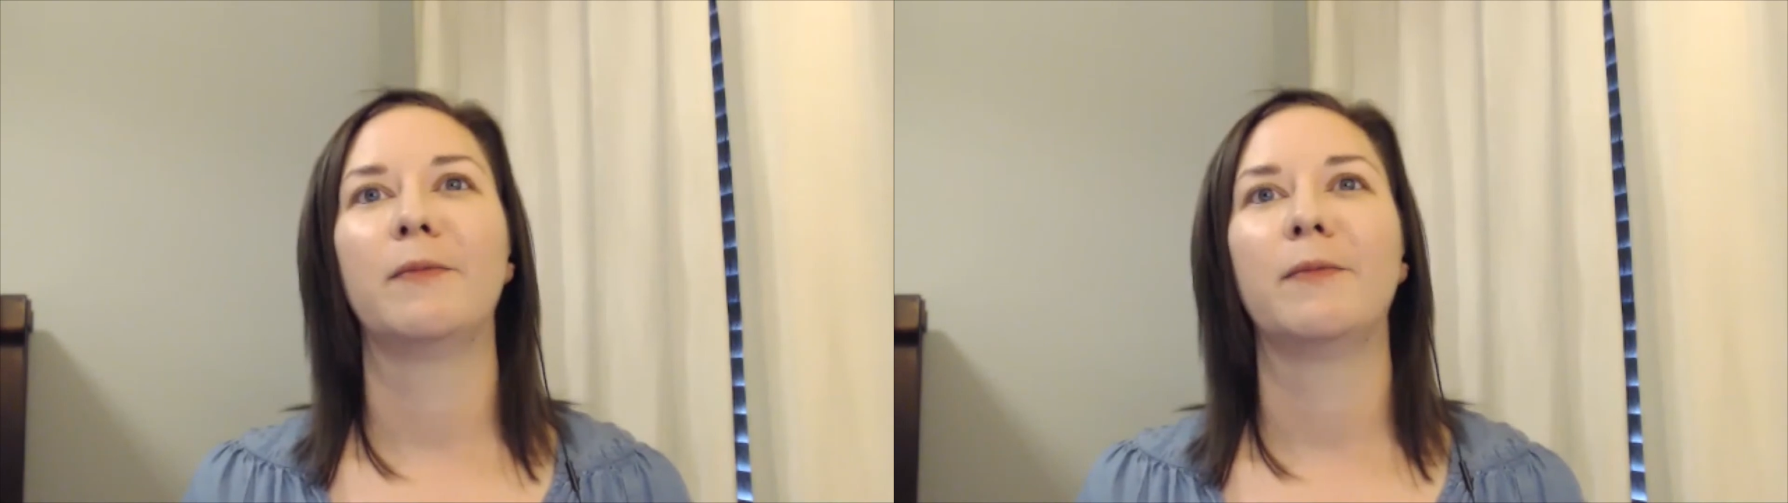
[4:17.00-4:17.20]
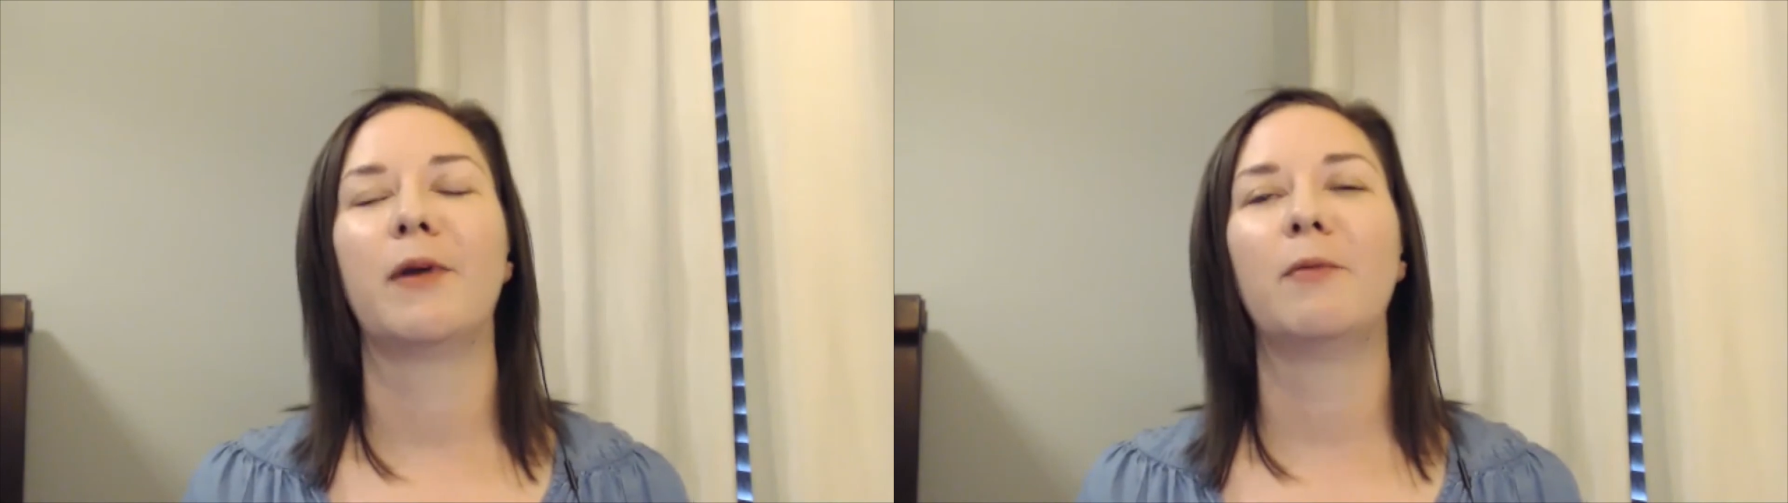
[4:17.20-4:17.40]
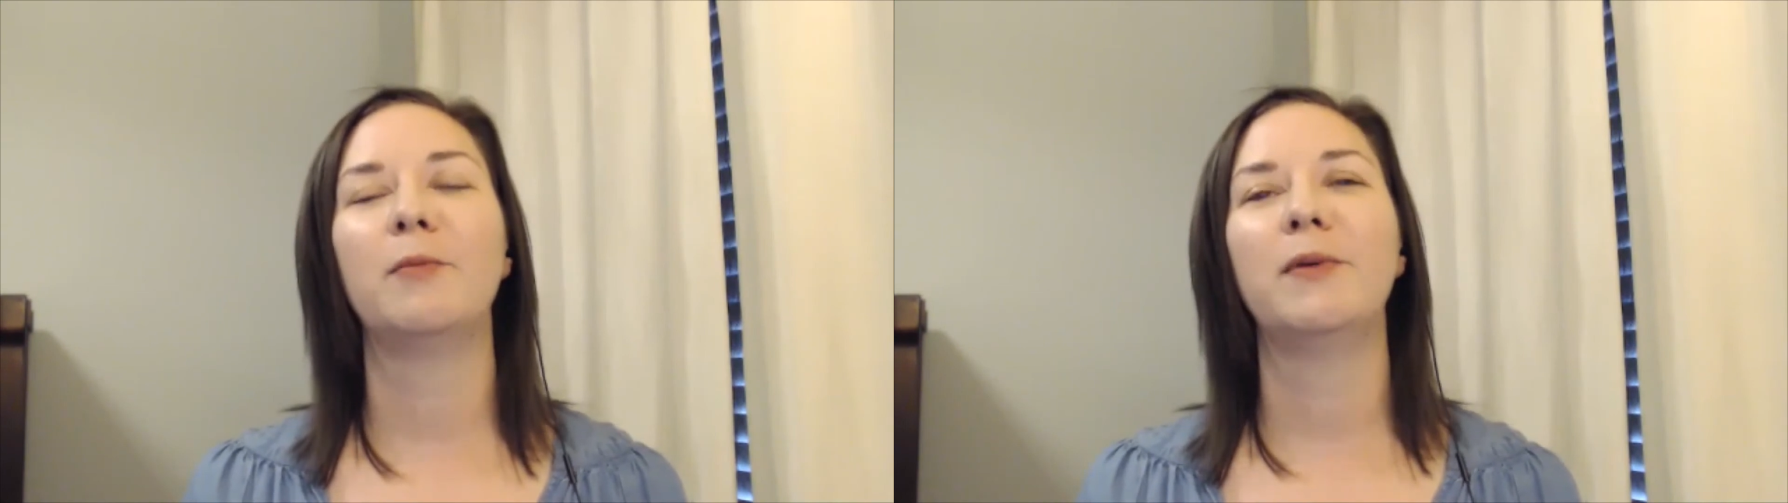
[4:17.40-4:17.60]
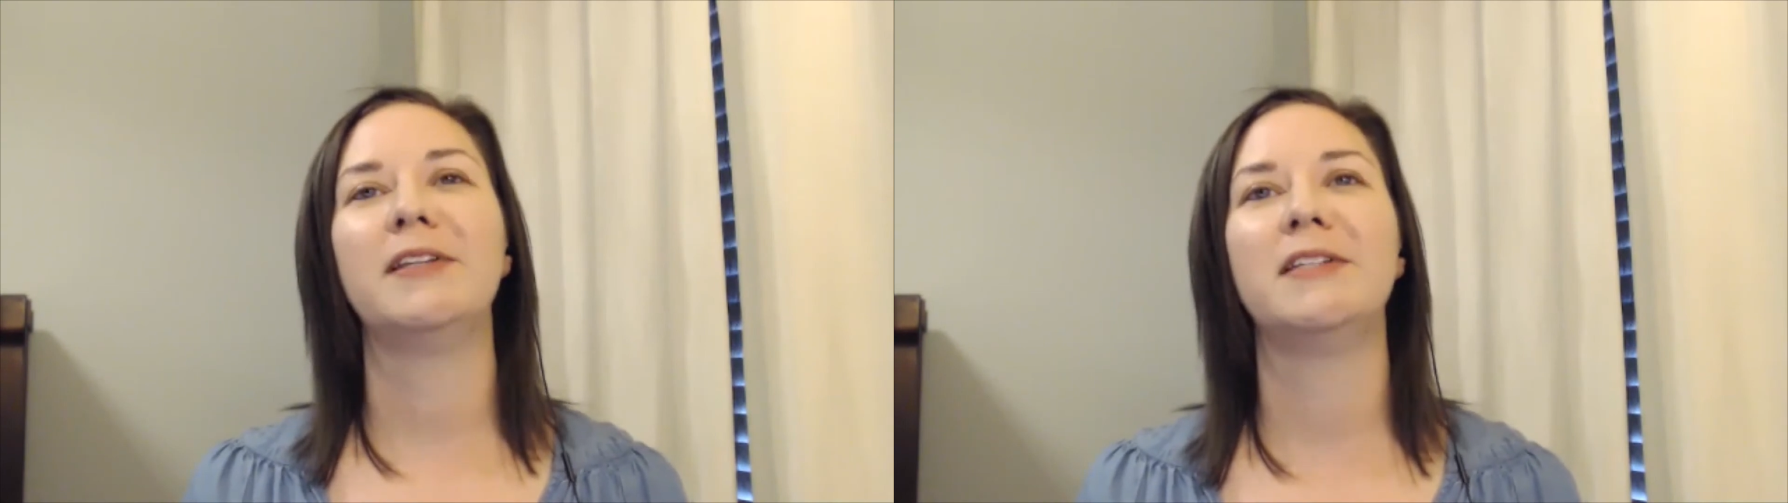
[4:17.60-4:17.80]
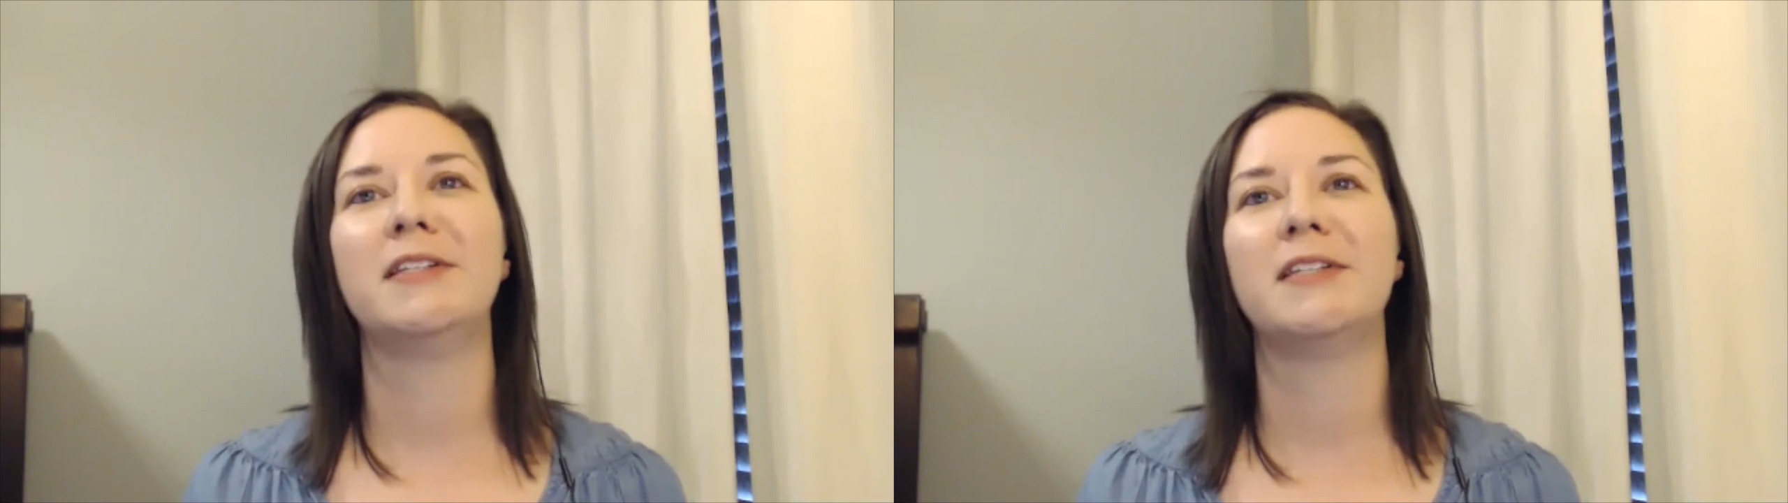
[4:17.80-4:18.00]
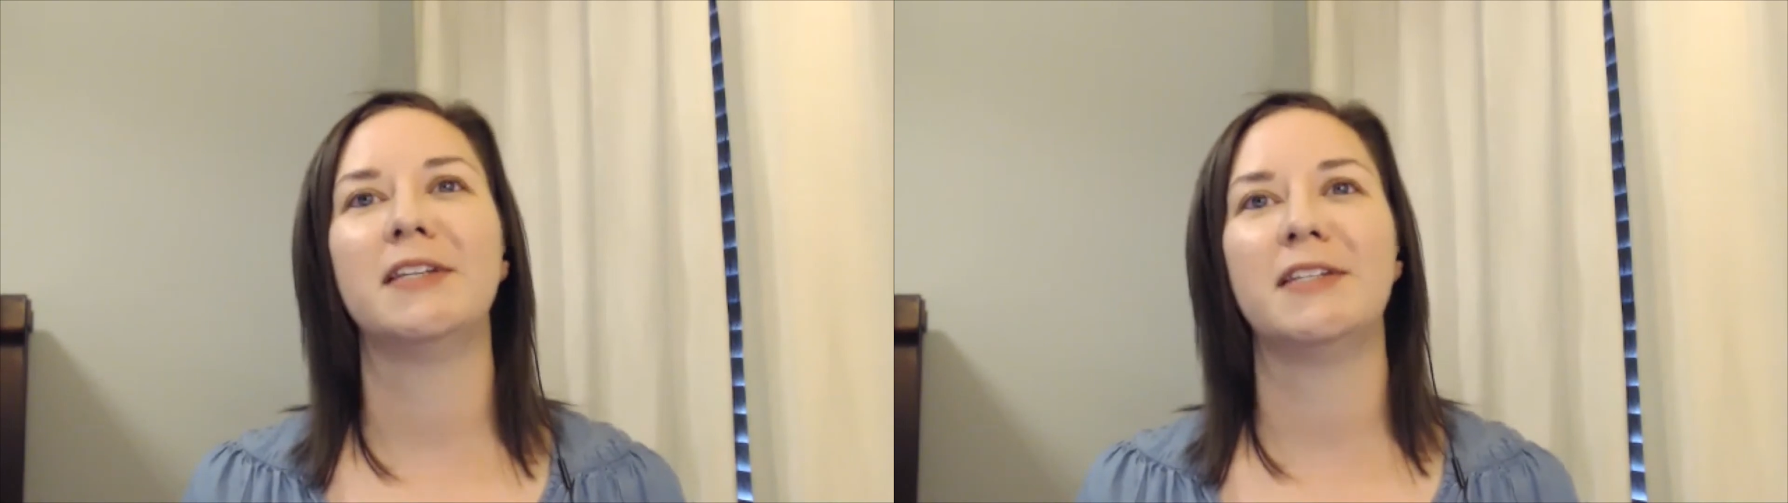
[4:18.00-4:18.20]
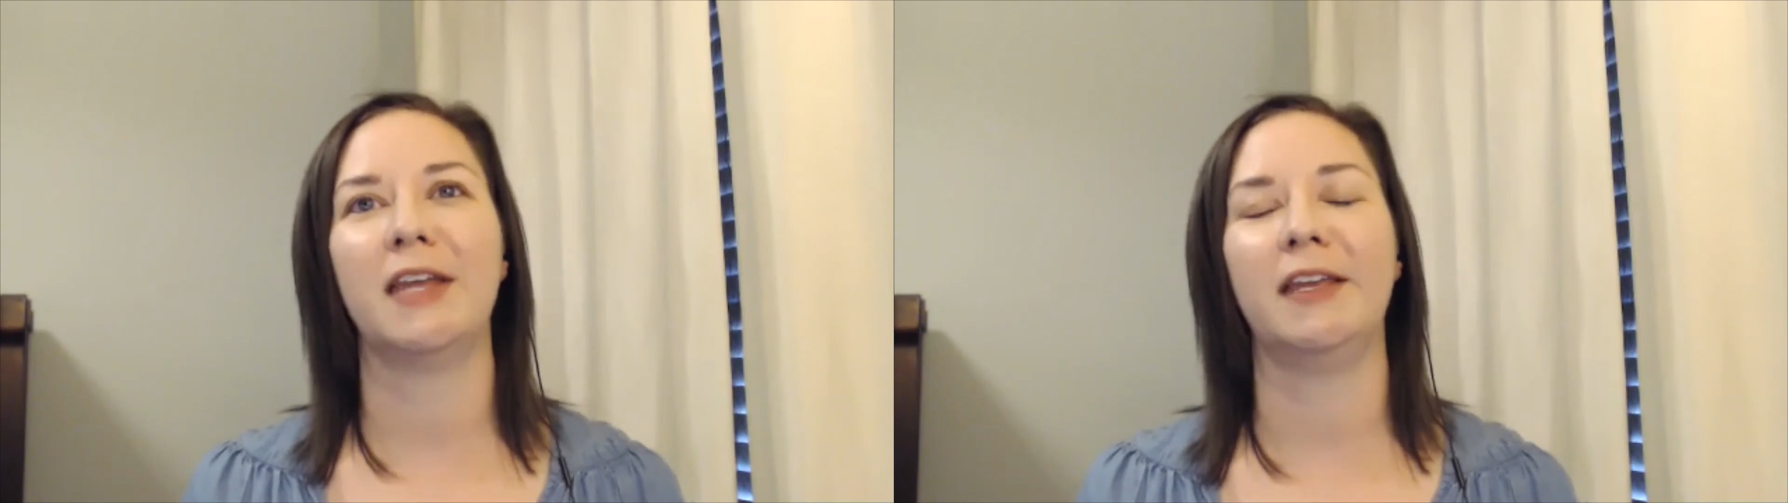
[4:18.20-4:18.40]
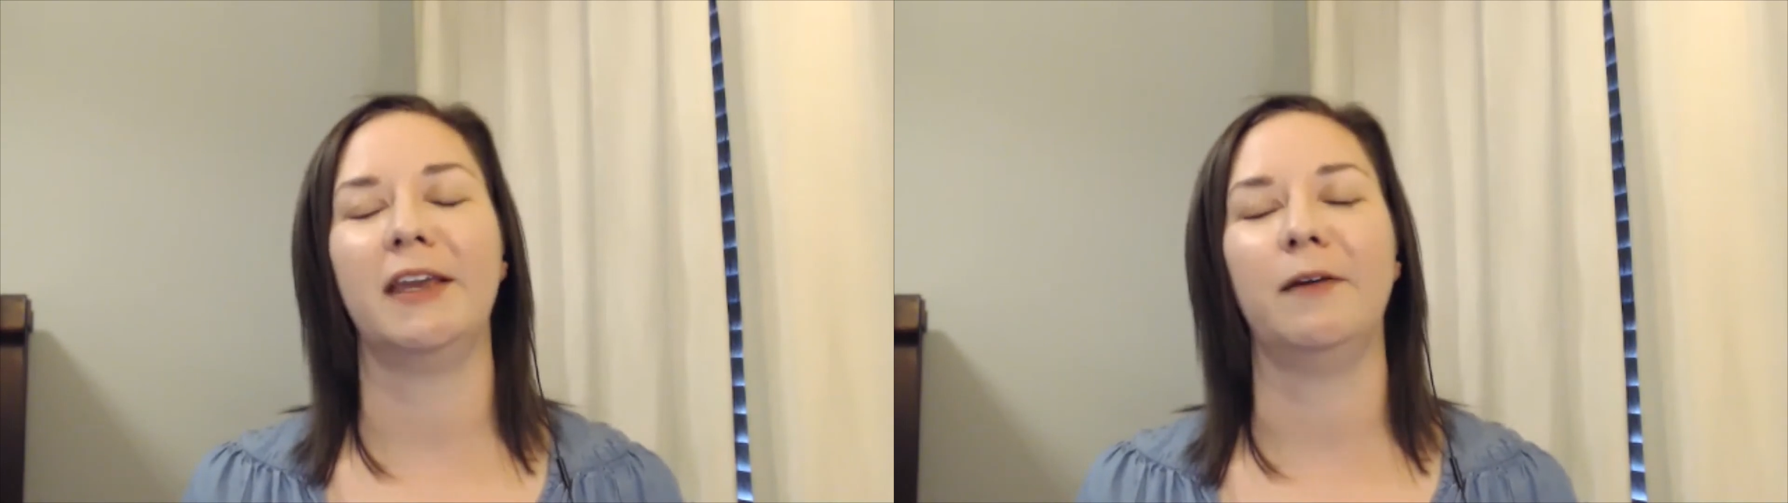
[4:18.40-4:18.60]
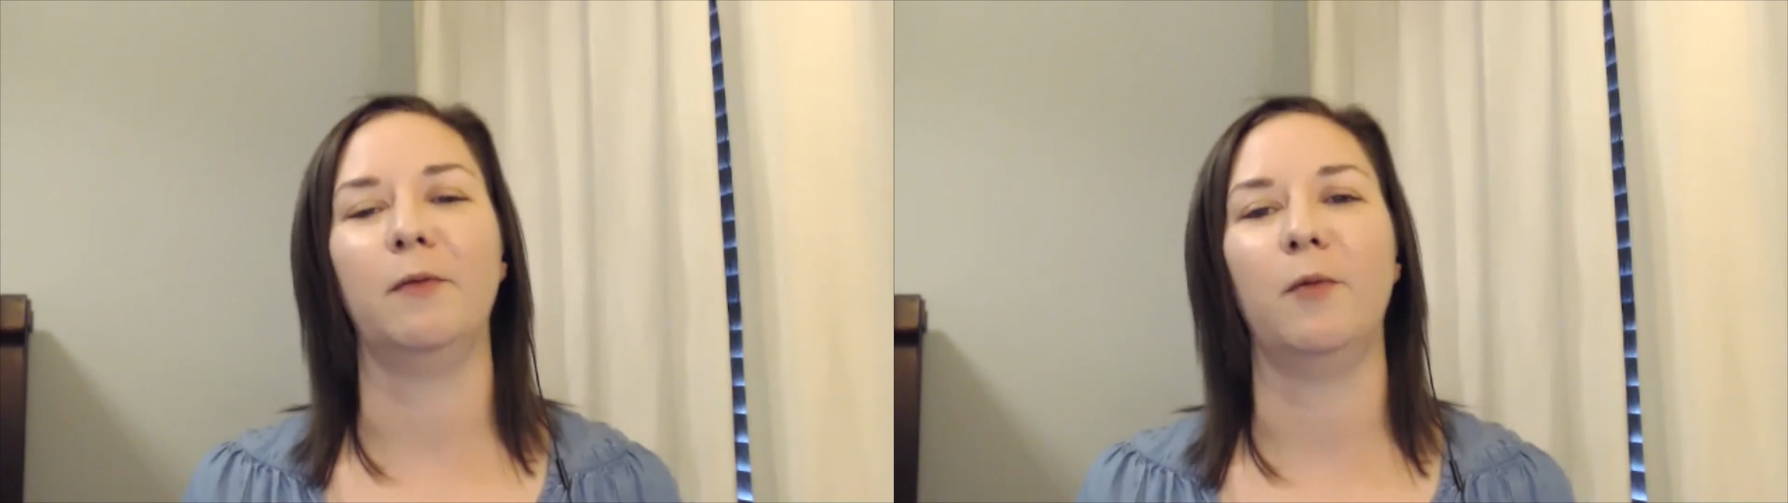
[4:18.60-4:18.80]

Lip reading: Probably to take it